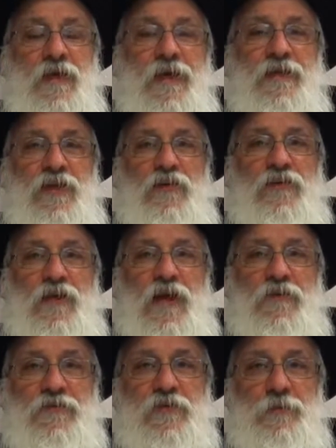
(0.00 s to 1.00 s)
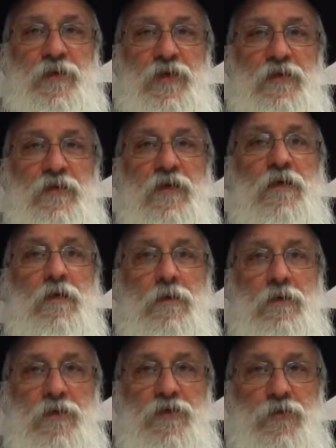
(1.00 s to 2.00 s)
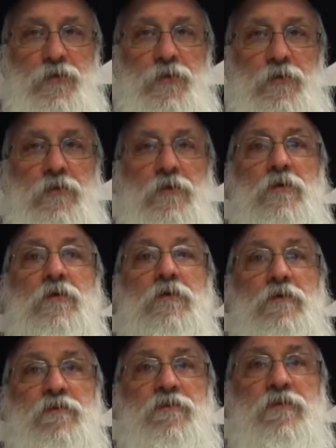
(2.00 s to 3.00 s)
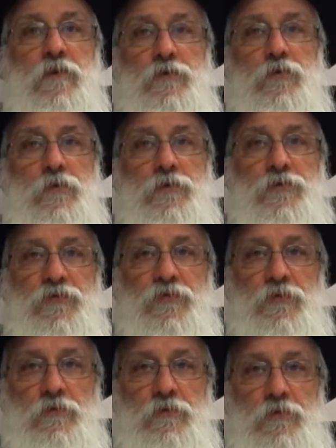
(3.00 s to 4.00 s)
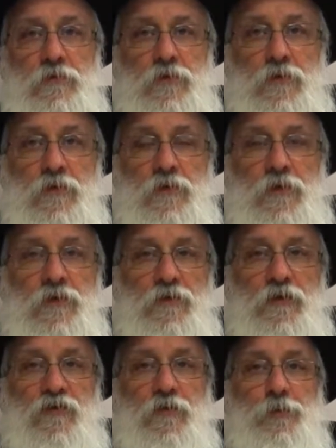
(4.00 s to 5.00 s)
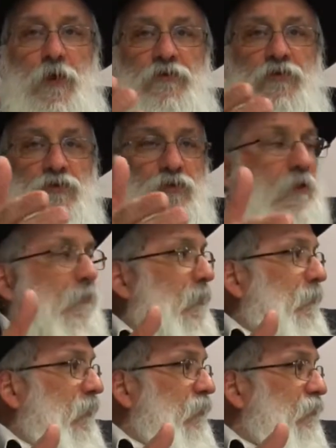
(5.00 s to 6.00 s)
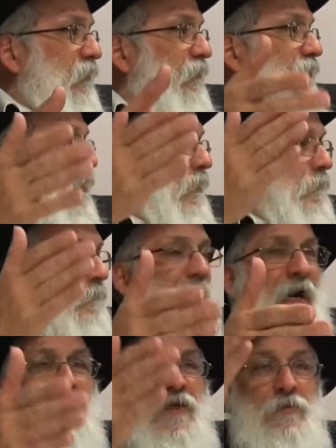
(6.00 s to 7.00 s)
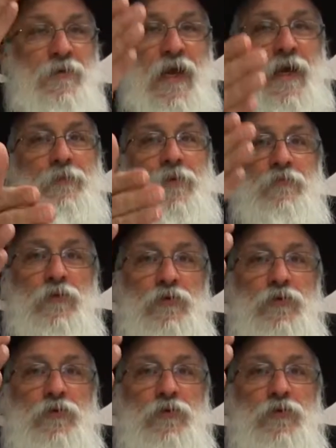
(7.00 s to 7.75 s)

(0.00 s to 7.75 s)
It doesn't have to mean literal flood waters. There's a pasuk Shlomo HaMelech says, "Mayim rabim lo